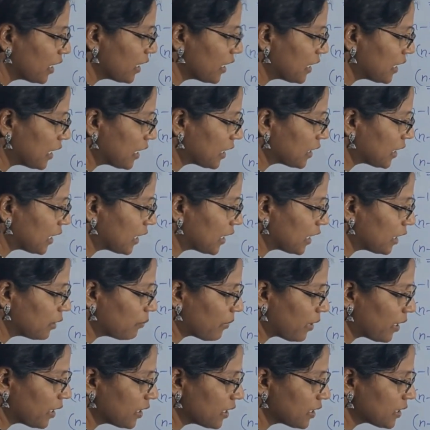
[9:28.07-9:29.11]
Here 13
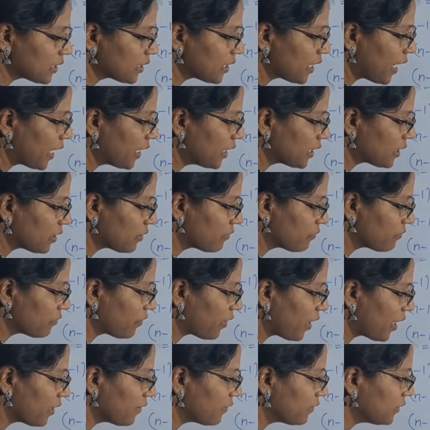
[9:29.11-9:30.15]
minus 8,
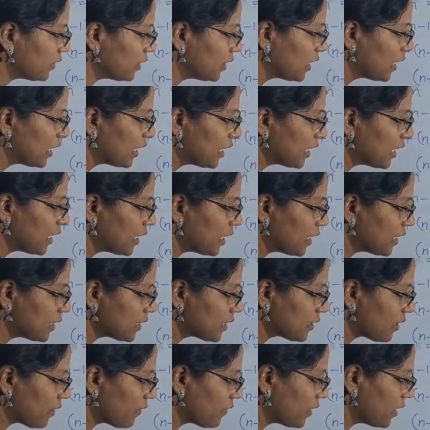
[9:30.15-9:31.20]
5. Here
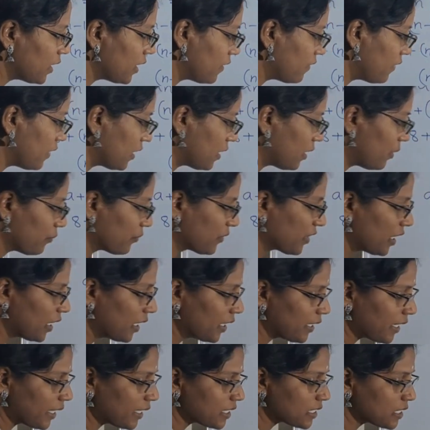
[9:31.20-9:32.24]
7 it will come.
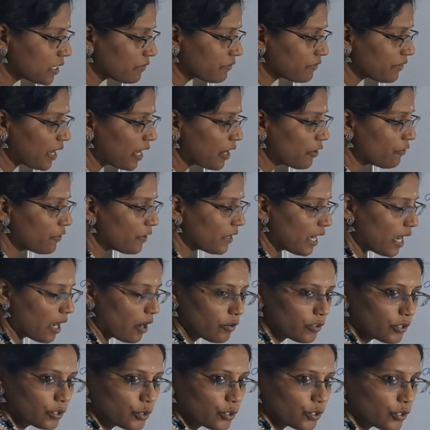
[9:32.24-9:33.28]
Next 5 we
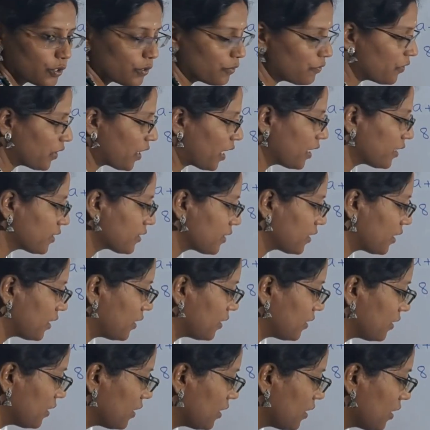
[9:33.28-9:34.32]
have to shift right side.